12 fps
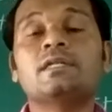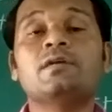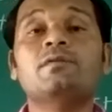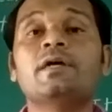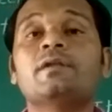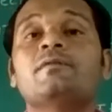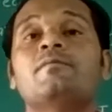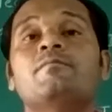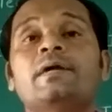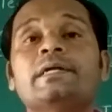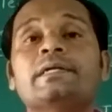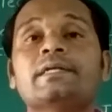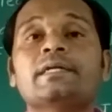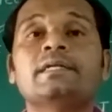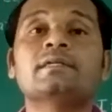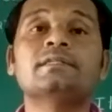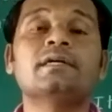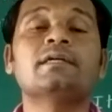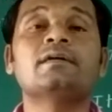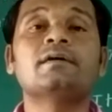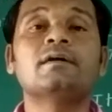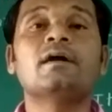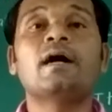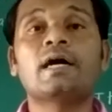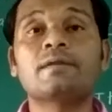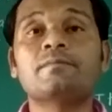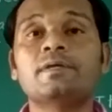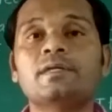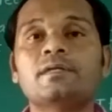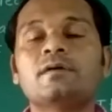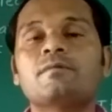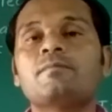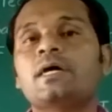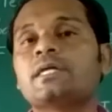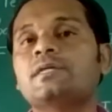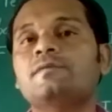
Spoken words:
They were maintaining their army by